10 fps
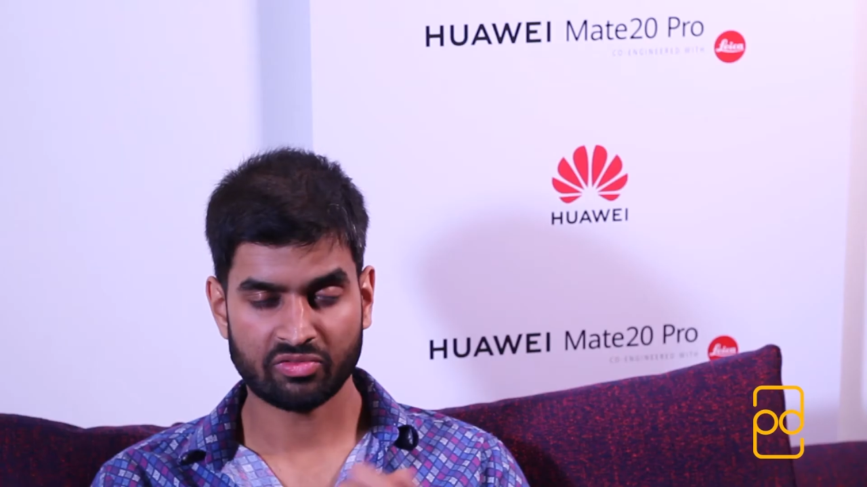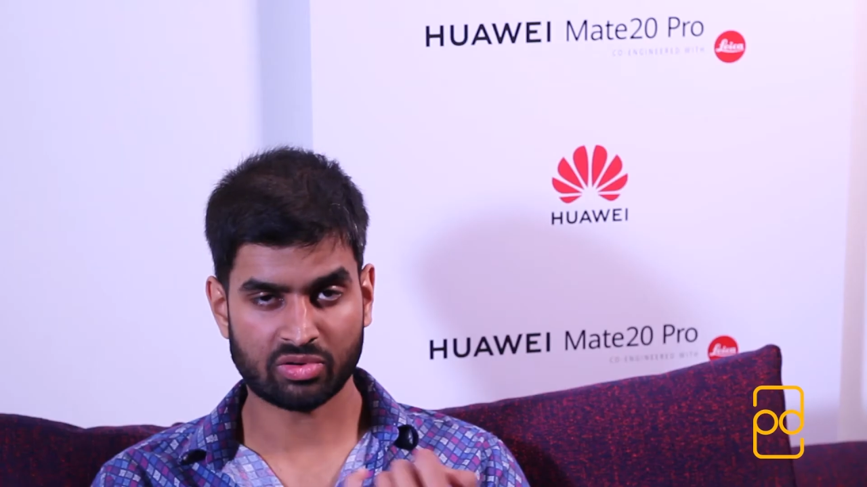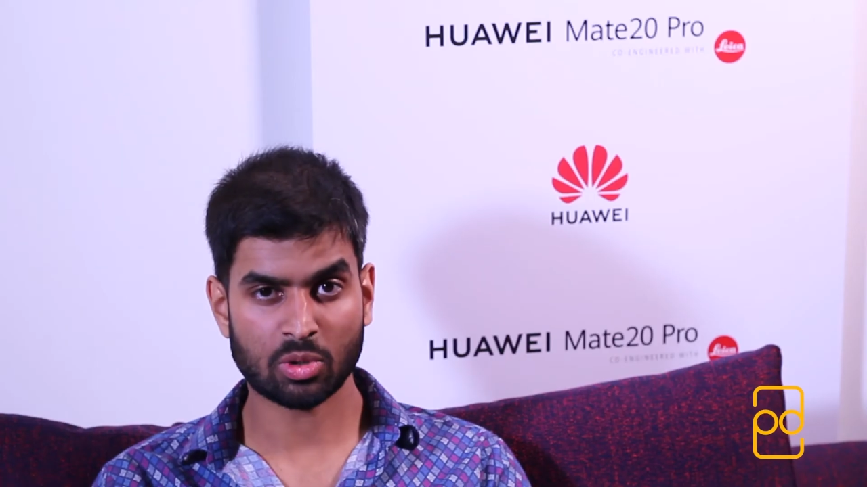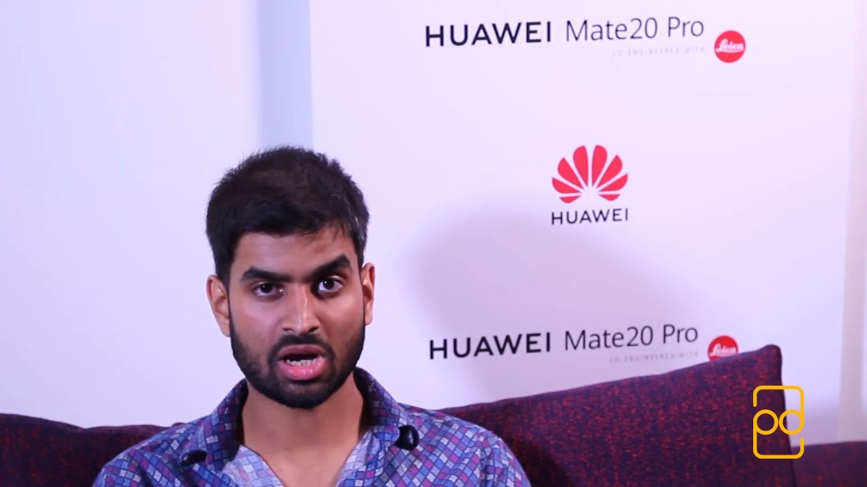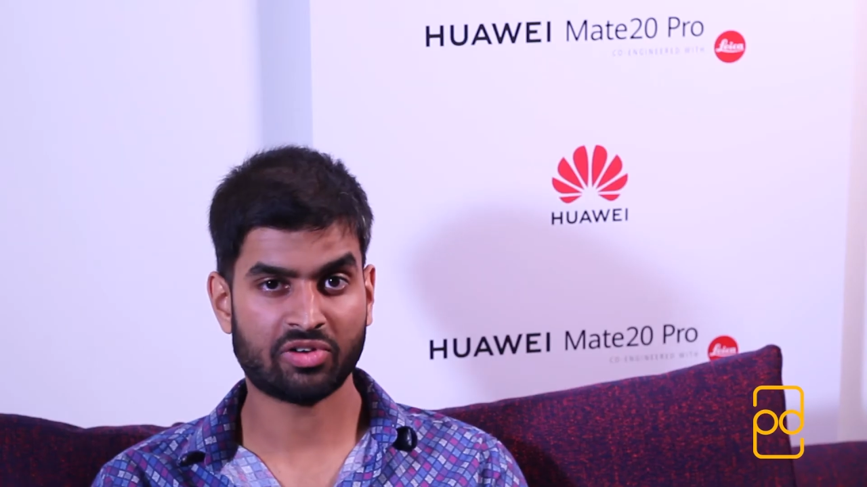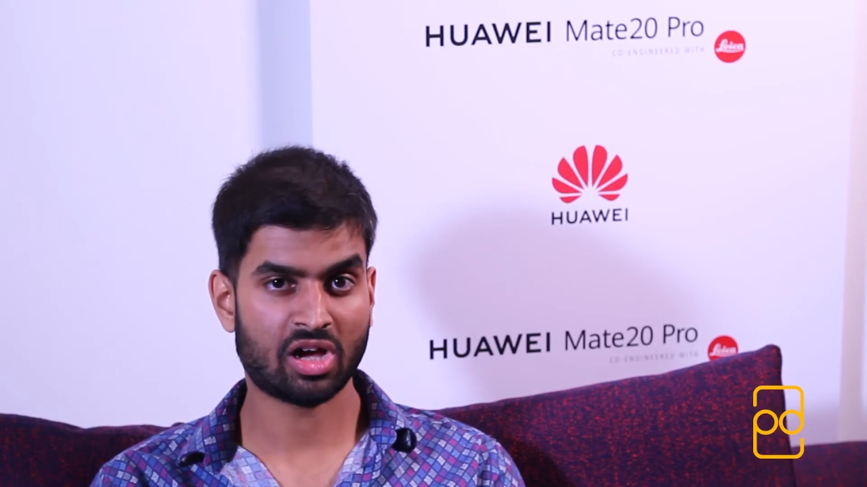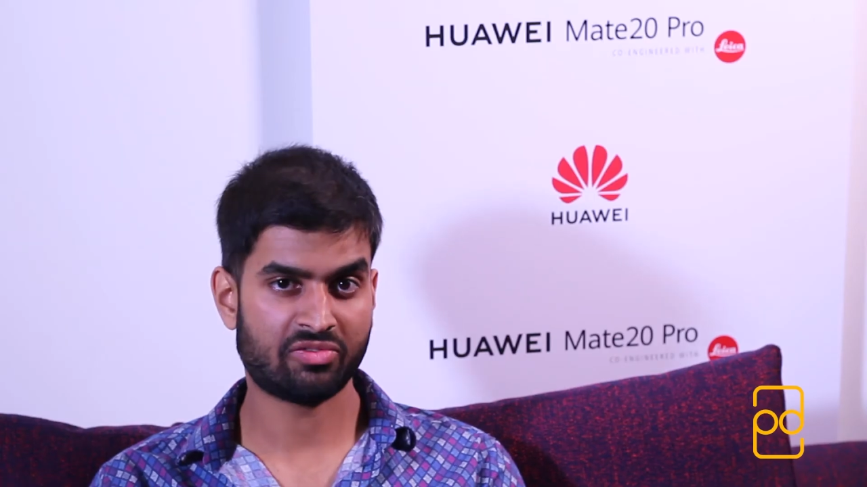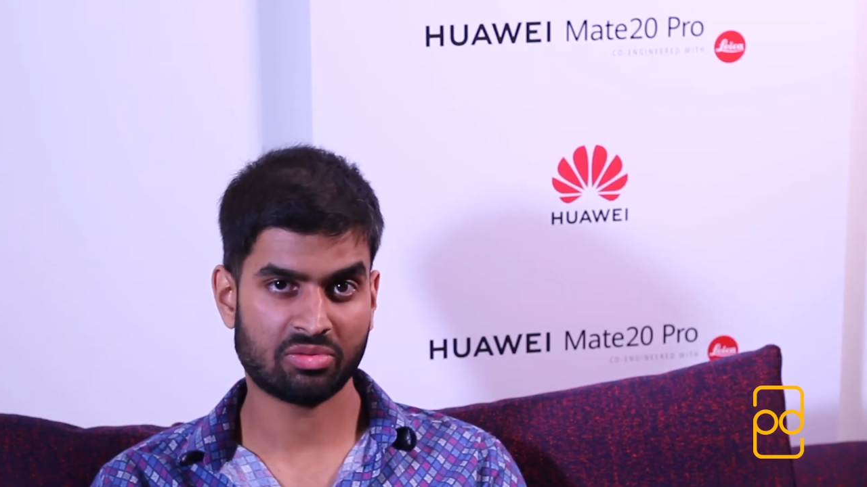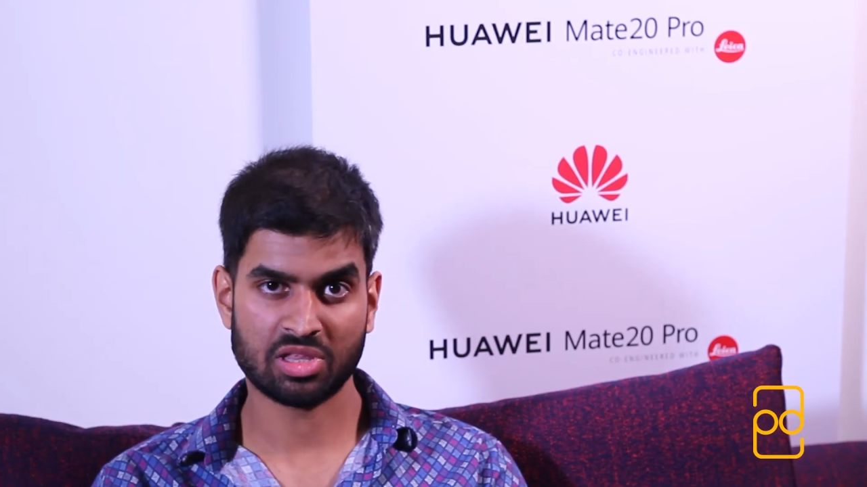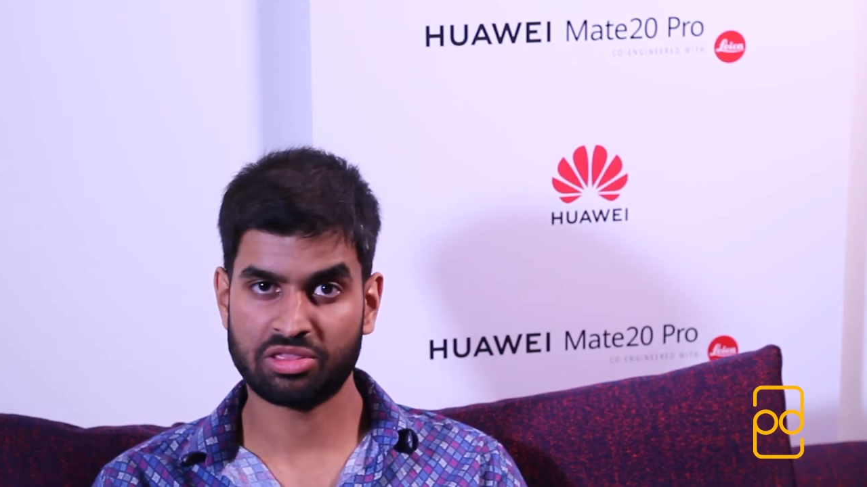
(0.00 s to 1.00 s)
from what I've heard
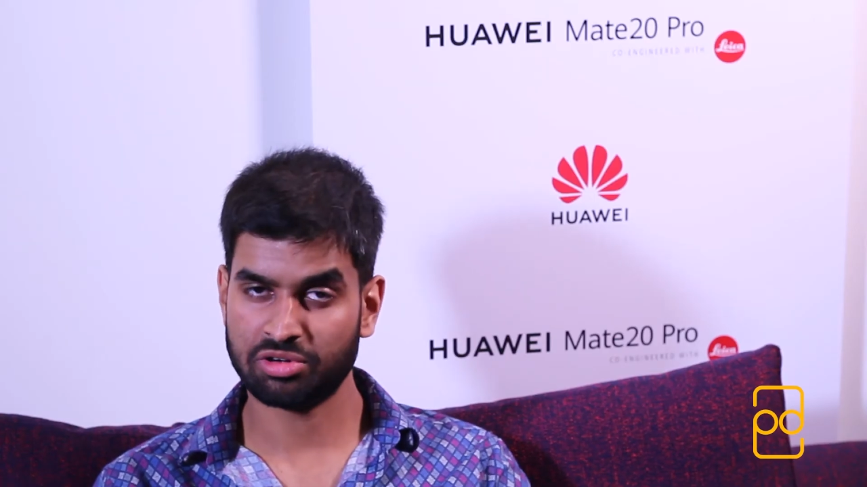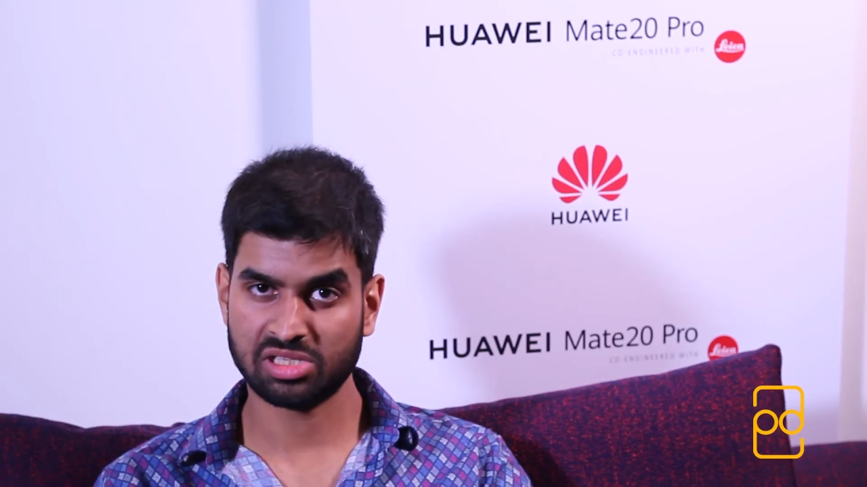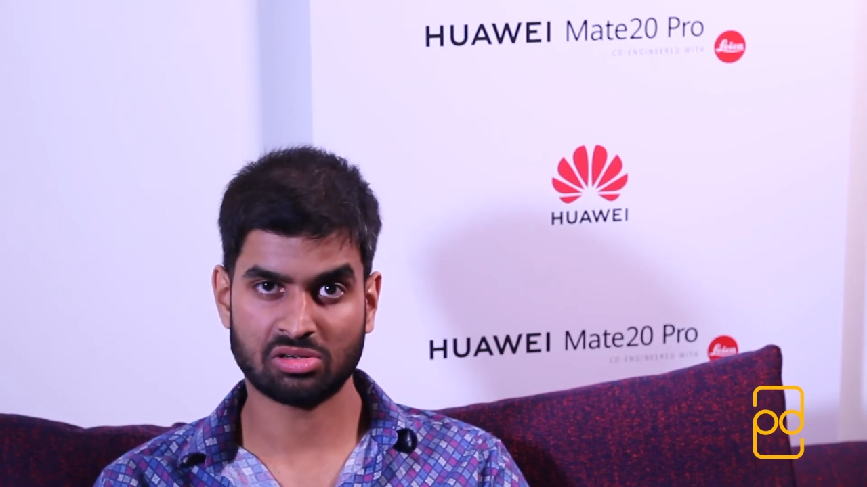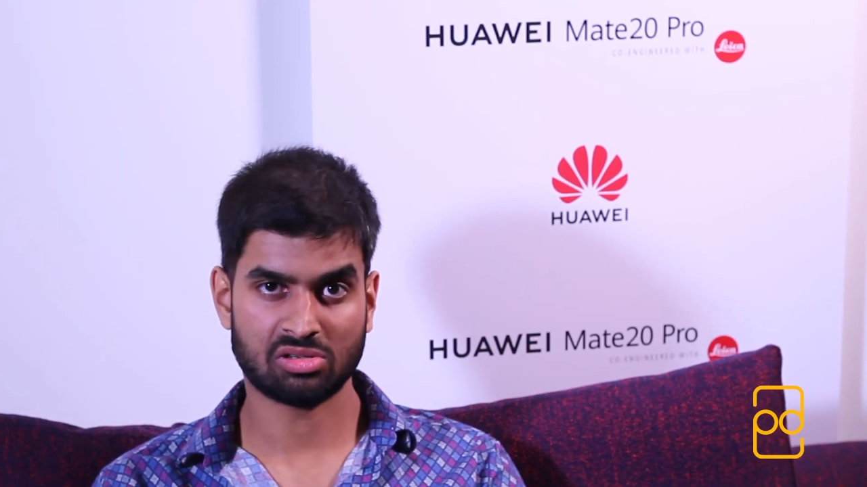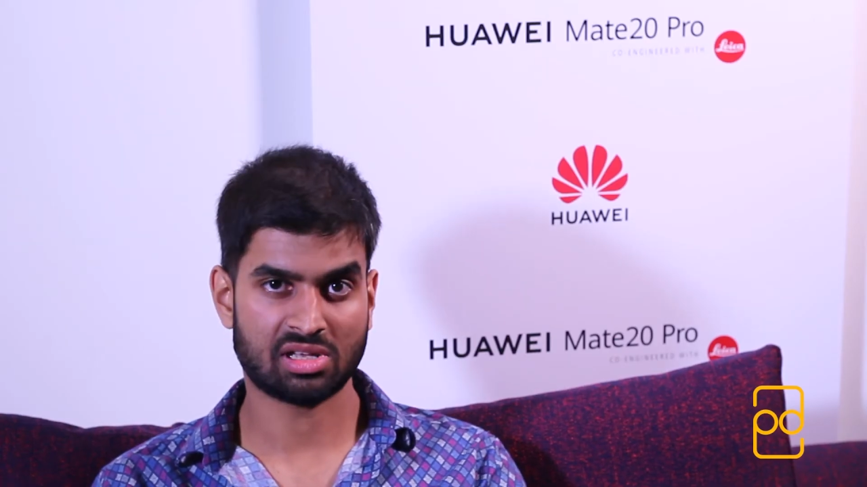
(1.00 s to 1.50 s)
from the 3 songs